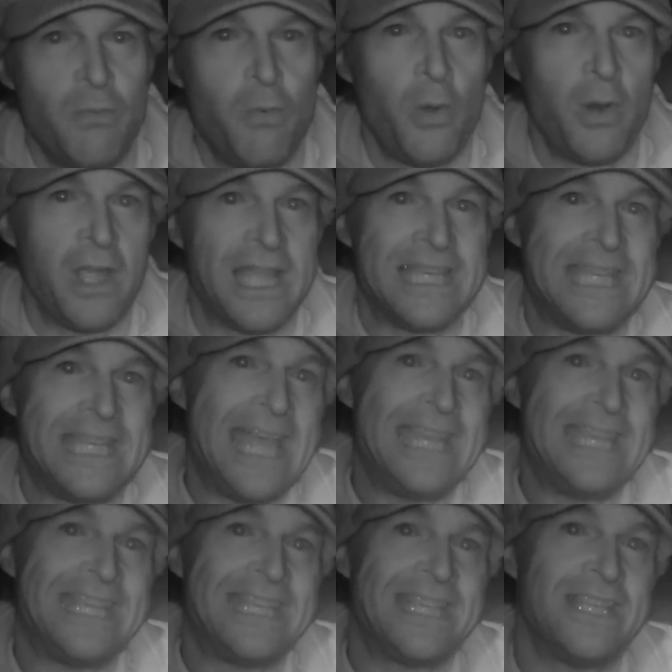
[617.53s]
what I
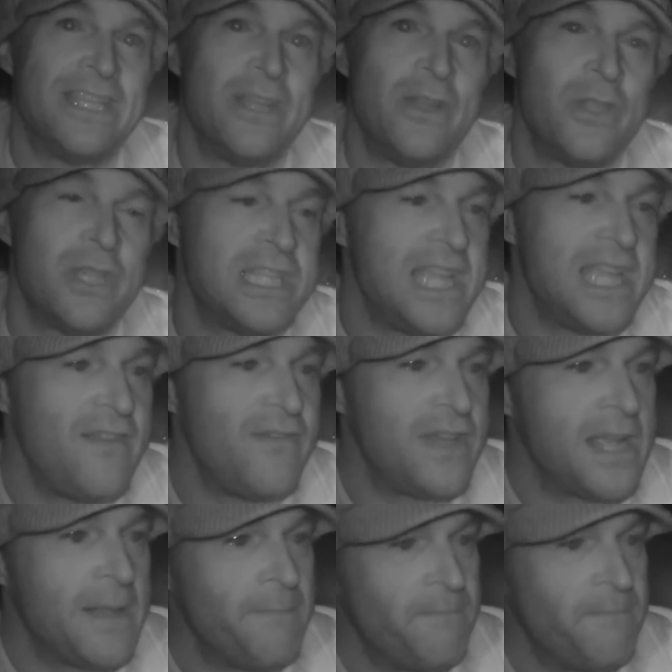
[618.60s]
intended to do this evening